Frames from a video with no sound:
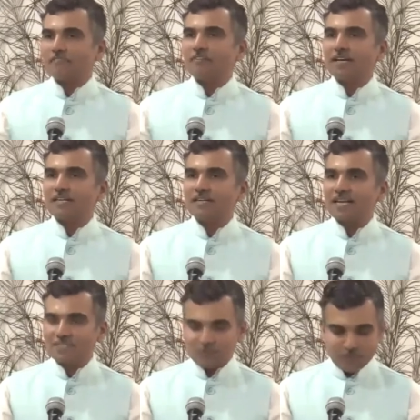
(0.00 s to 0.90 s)
In fact,
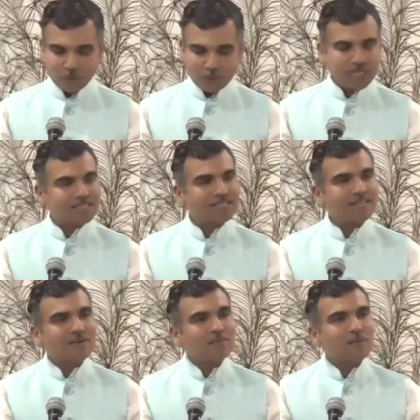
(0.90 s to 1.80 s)
as we know that
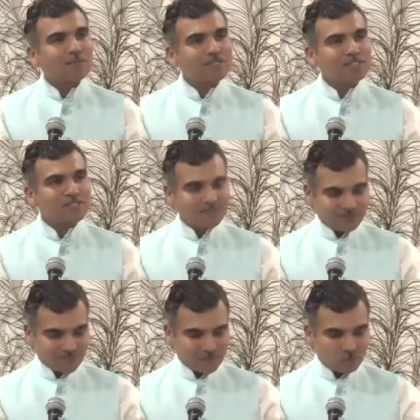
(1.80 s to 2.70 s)
Babaji
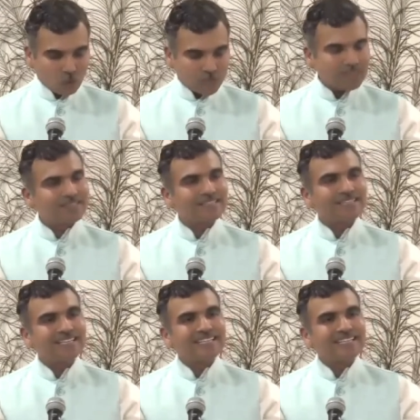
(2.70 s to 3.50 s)
wanted